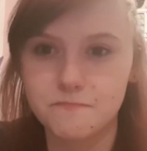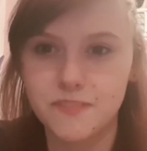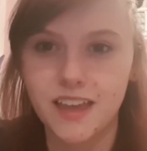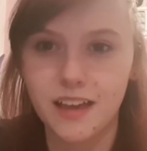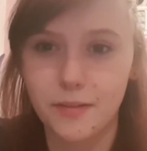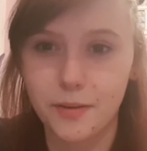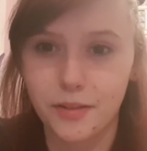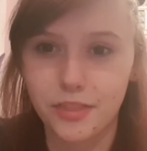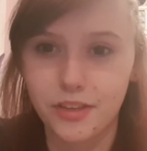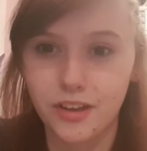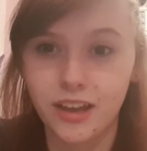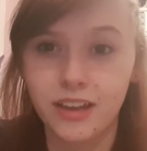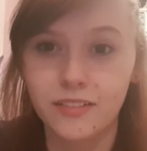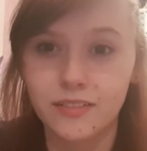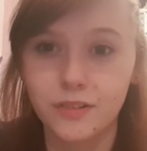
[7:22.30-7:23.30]

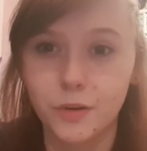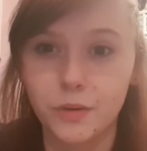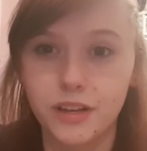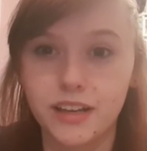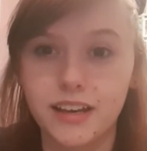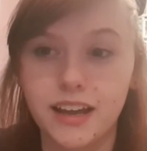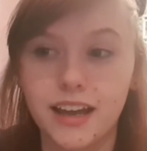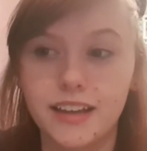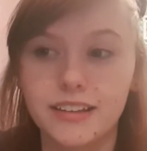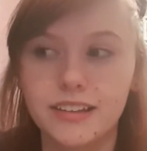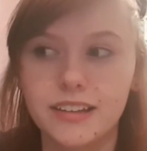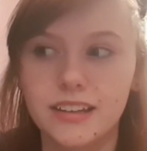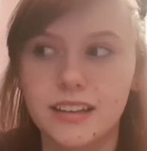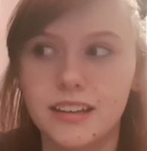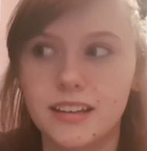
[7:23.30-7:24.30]

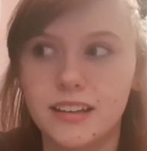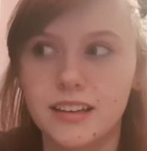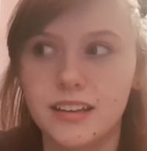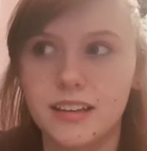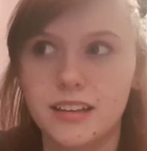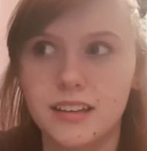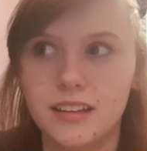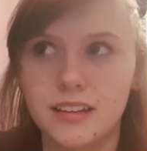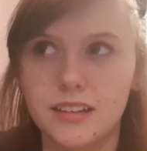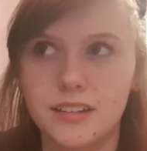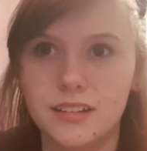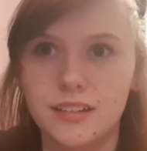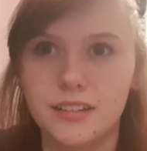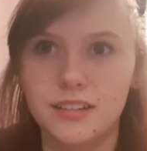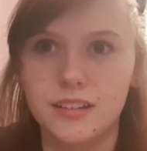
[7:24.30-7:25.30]
years.
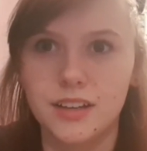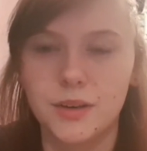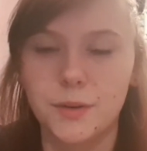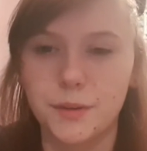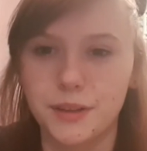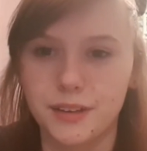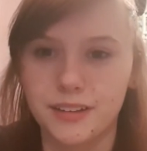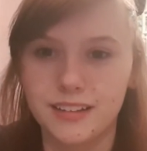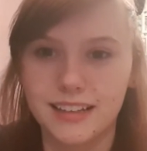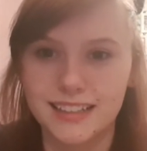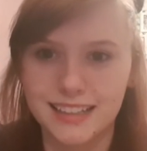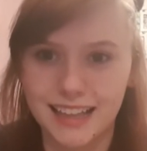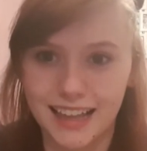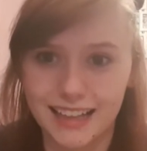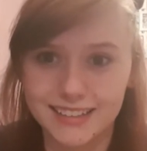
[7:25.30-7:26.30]
Holy,
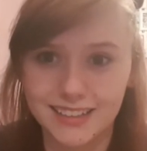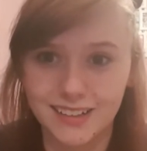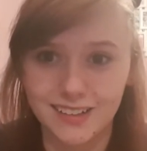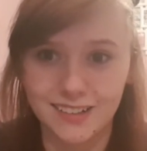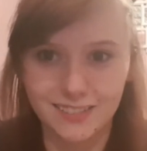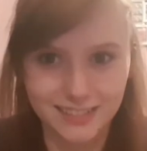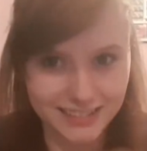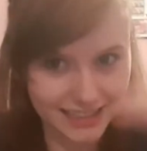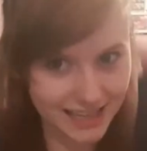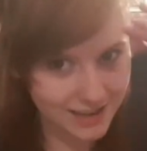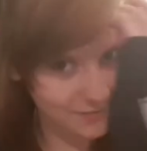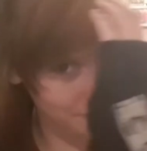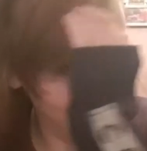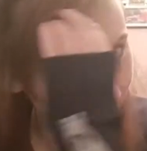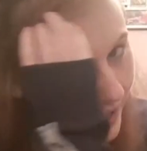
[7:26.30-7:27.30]
that's a long
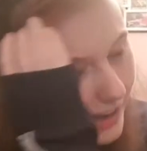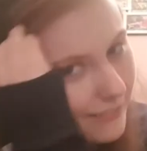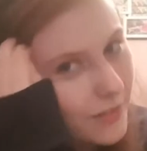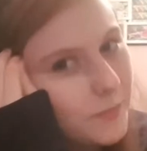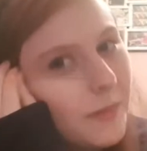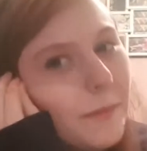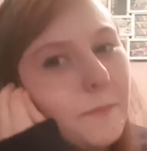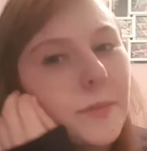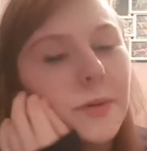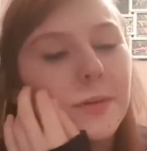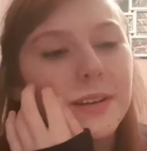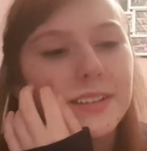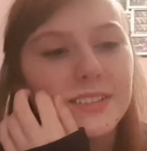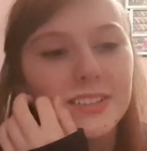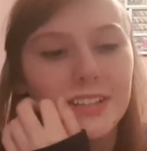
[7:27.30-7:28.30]
time. But I remember
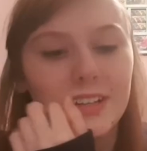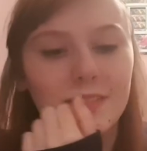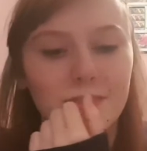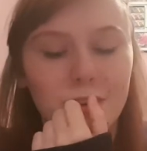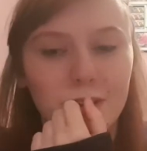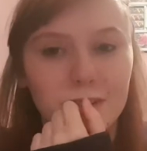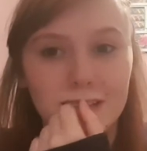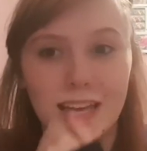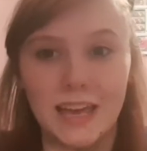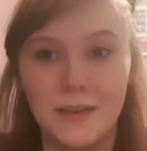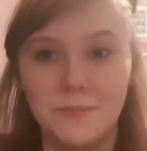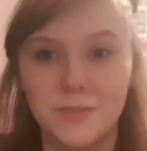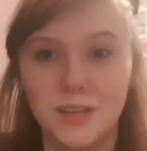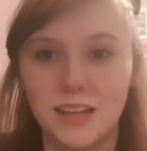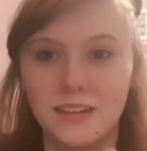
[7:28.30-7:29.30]
when she first
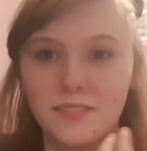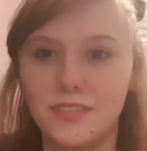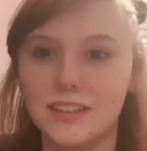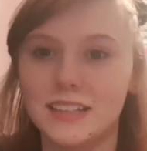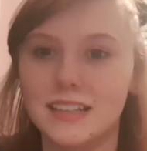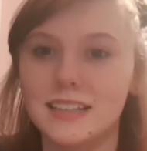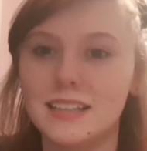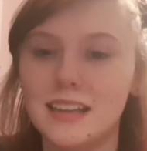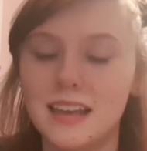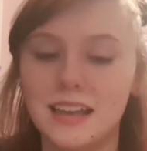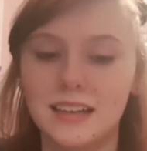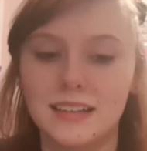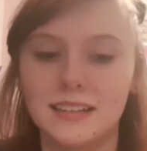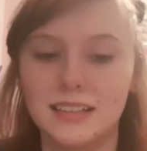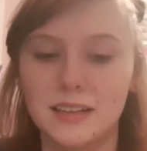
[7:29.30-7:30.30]
came to like visit
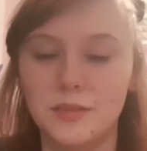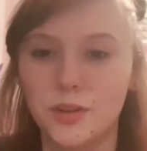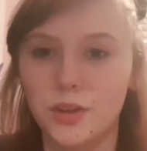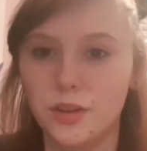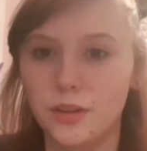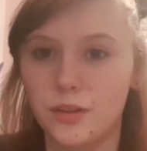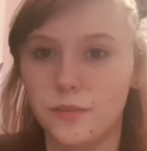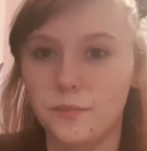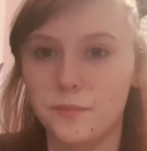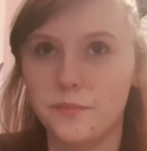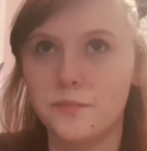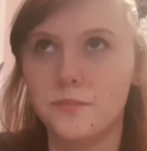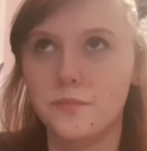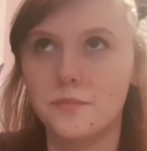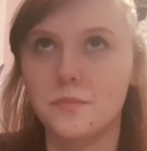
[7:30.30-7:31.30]
and see what
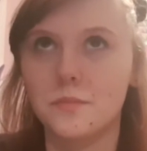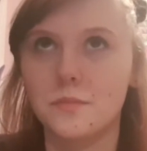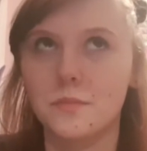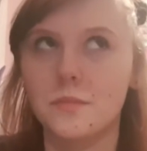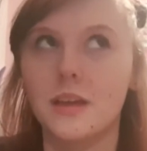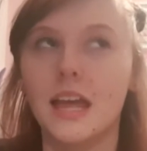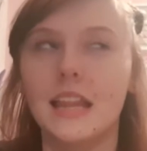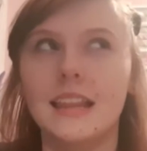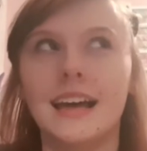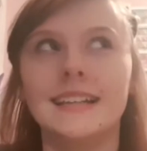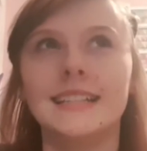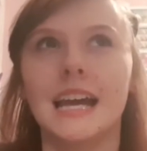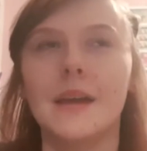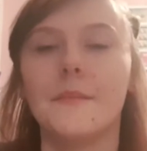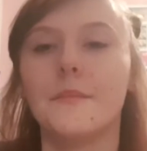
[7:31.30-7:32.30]
at that
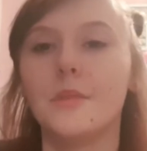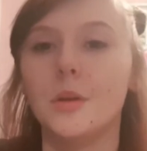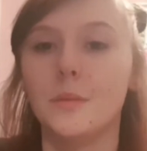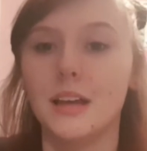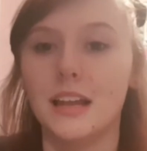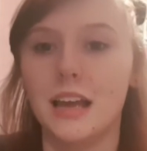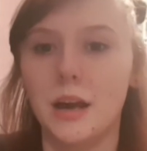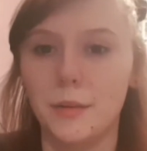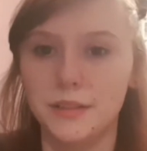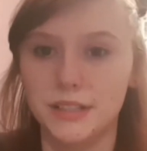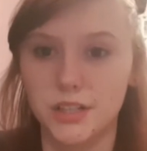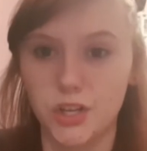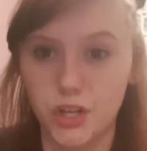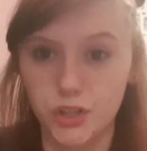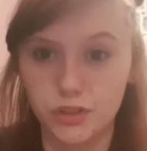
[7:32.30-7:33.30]
time I was
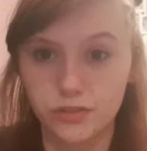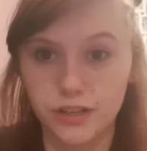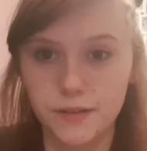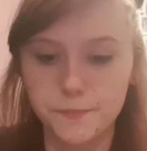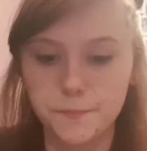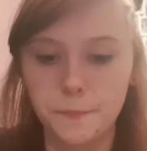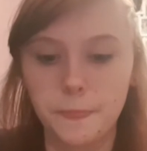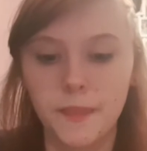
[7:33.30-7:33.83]
in nursery.